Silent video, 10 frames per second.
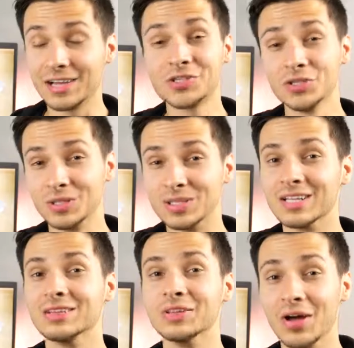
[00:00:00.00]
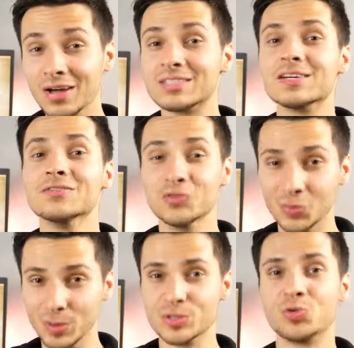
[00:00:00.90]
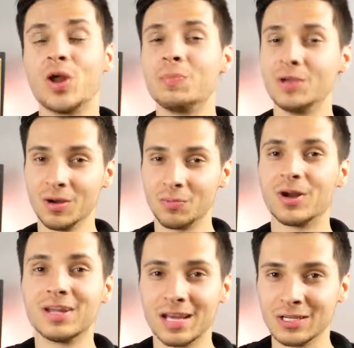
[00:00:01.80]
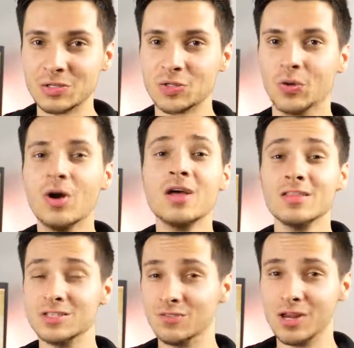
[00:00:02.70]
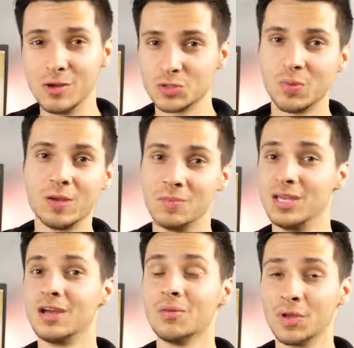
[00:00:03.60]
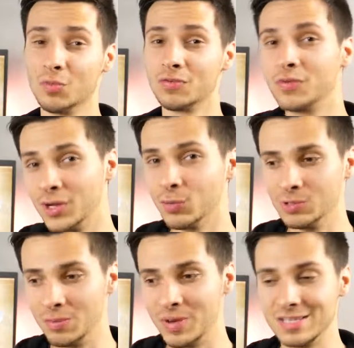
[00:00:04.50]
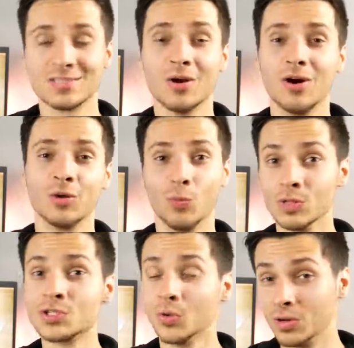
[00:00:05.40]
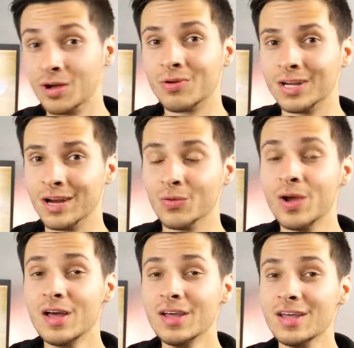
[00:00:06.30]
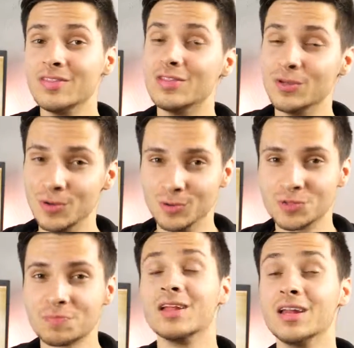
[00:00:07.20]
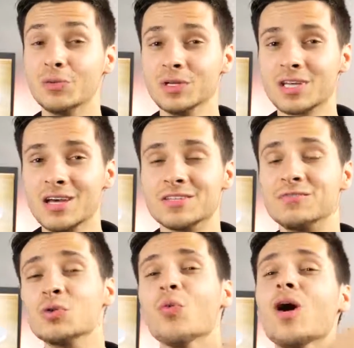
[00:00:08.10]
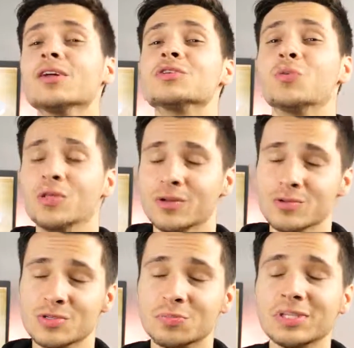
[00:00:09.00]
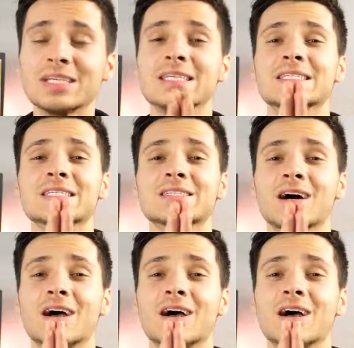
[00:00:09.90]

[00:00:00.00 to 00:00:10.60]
Actually, a lot of rumors ramping up right now, so these videos might be coming more frequently based on what's going on right now in the news. And anyways, guys, if you want to win those, please,